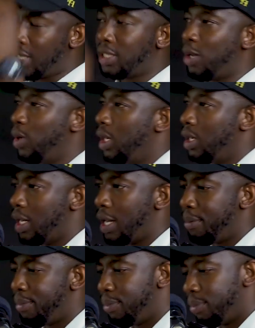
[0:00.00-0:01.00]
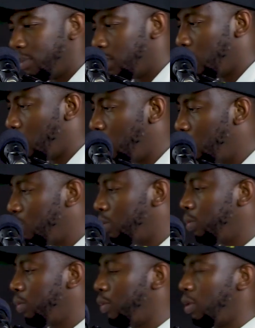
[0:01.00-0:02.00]
That's how I ended up, you know,
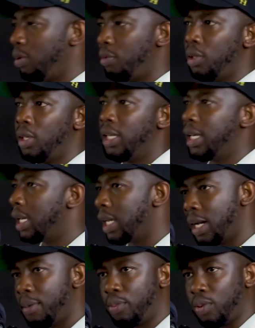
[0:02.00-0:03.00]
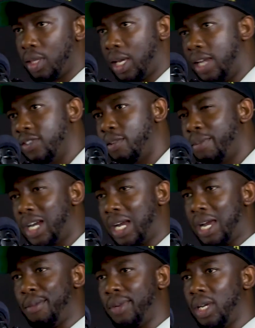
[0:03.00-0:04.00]
linking up with guys in
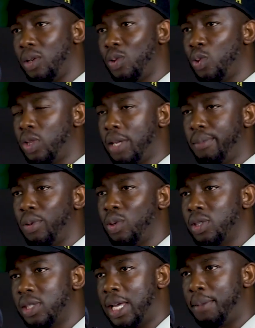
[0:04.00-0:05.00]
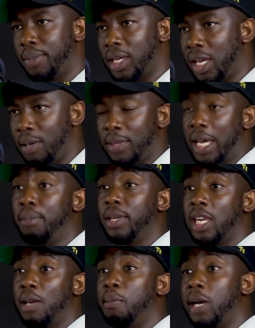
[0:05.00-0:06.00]
Magamba and all that, because that
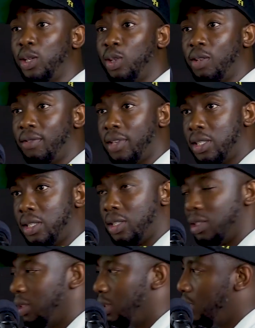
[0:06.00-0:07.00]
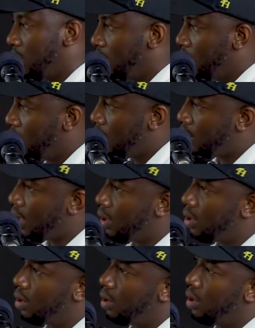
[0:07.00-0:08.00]
became my university,
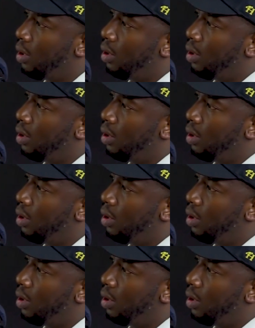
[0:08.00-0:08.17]
right?